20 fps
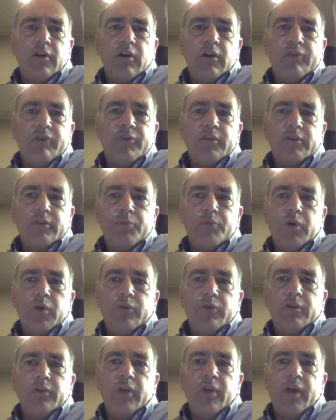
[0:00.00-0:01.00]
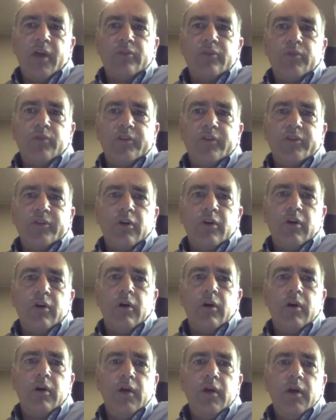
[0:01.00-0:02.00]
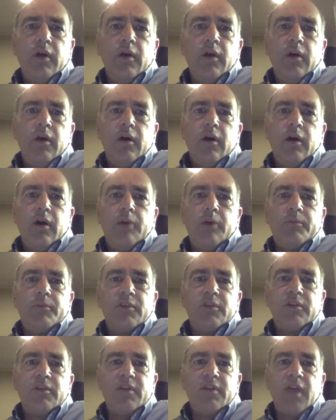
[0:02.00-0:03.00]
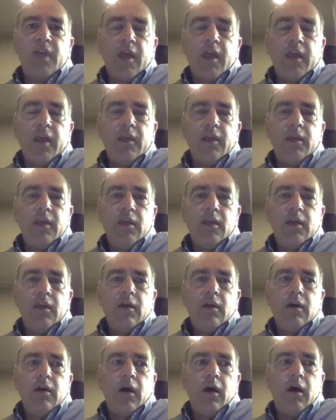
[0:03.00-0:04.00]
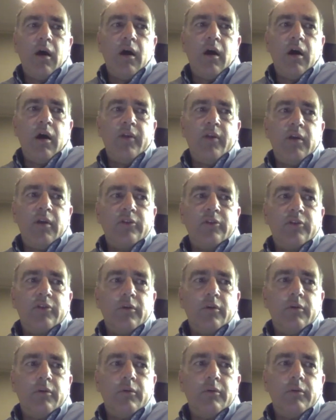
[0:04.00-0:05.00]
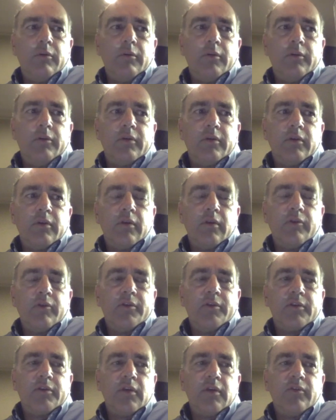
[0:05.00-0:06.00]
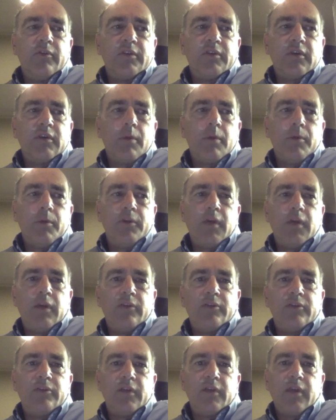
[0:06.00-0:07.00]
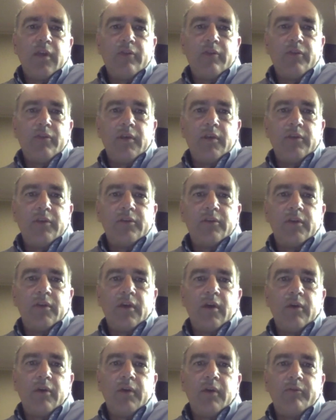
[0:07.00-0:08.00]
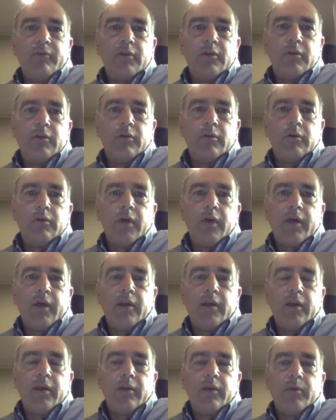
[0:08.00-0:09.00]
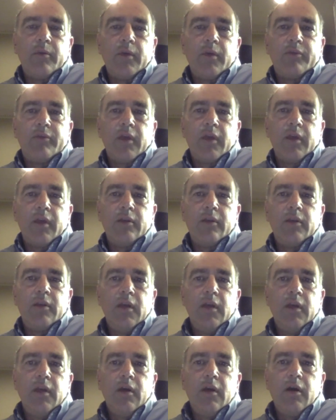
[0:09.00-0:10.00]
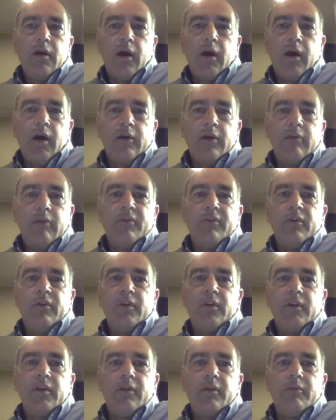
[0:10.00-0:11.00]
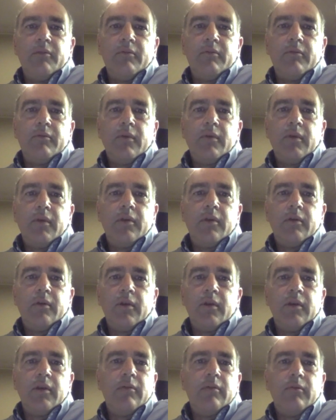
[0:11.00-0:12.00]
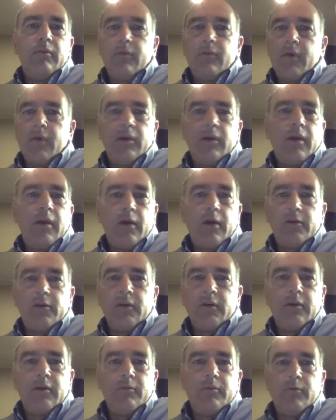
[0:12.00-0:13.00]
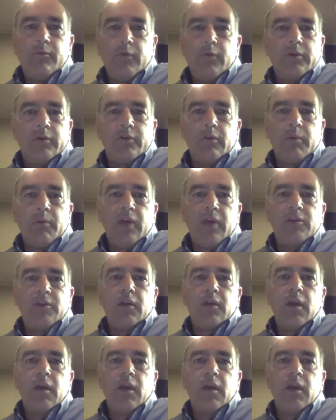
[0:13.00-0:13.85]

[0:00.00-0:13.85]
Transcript: office posted last week's call today on there. So give us a couple of days to get this. We have to do a little editing, and we have to get it converted in I don't know how she works her magic,